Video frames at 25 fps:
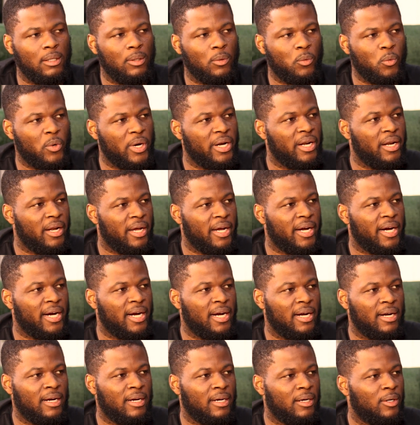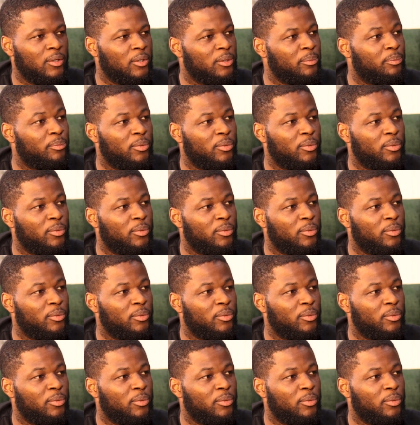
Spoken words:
1 naira on